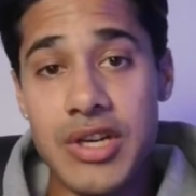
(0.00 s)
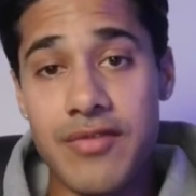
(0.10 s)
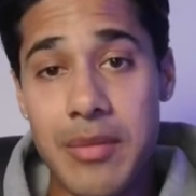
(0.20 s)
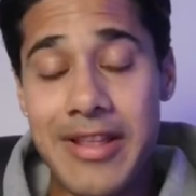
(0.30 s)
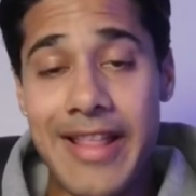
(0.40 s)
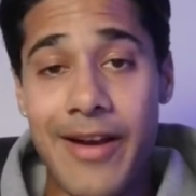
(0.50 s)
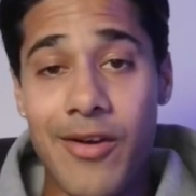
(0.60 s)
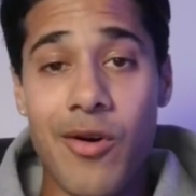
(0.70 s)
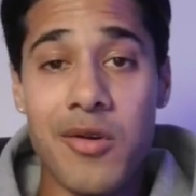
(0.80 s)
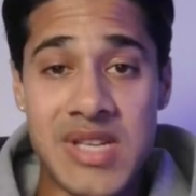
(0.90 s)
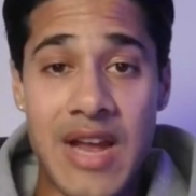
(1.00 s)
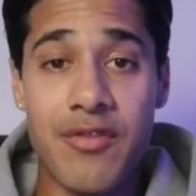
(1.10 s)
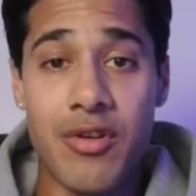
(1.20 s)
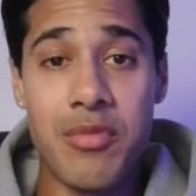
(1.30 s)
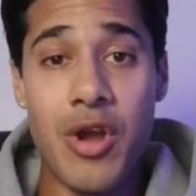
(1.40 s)
flipping that call sent
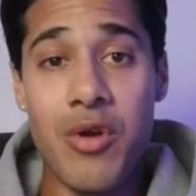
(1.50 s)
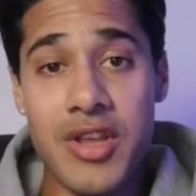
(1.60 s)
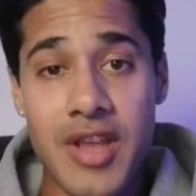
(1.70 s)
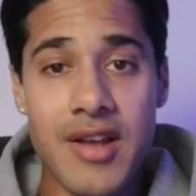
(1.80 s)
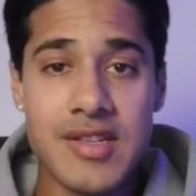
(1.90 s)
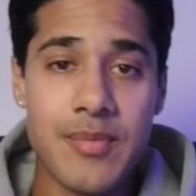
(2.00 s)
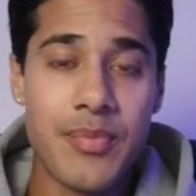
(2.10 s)
from no to yes.